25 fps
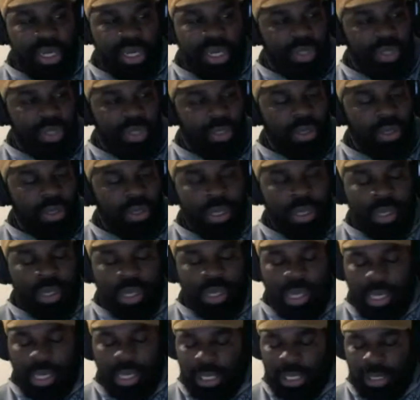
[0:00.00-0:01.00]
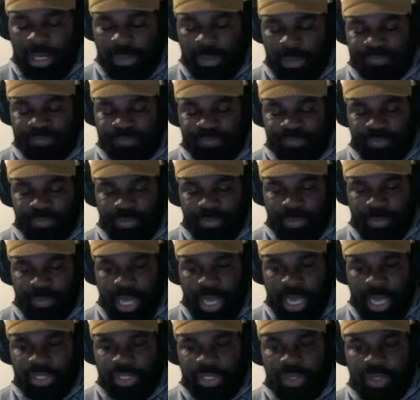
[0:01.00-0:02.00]
of it.
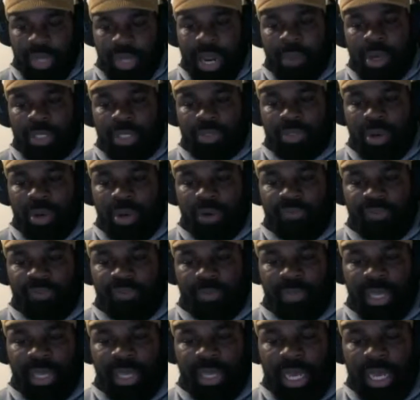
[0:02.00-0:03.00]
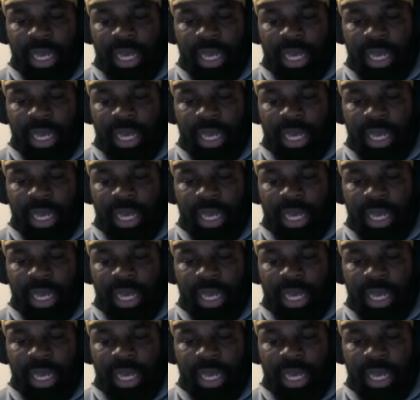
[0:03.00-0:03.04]
And so that works well for me,